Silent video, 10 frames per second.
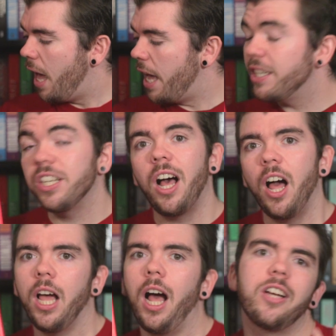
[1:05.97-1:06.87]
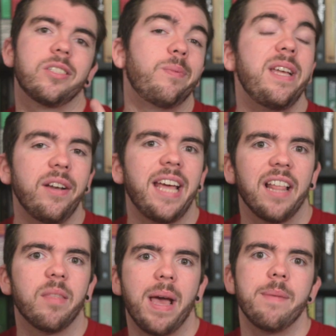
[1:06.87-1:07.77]
and because we only
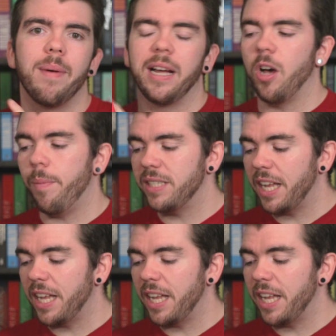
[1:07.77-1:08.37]
have paperback copies,